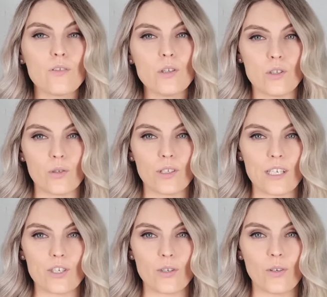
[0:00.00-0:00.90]
if you do
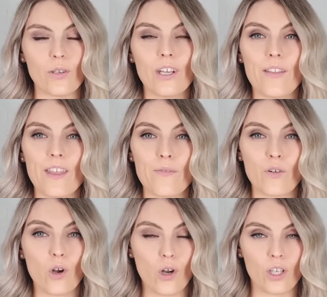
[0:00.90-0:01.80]
need to, then
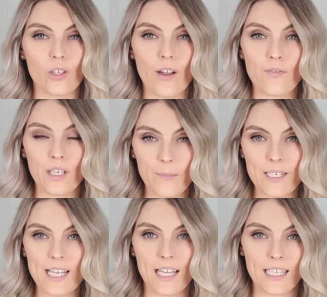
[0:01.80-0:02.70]
for a holographic and
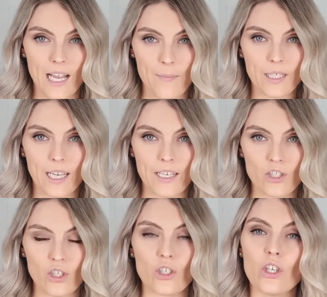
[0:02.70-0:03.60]
metallic
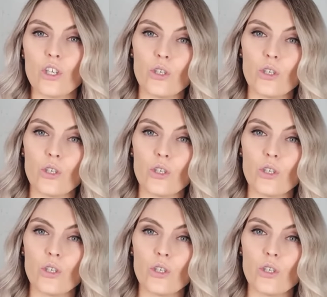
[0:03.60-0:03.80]
application,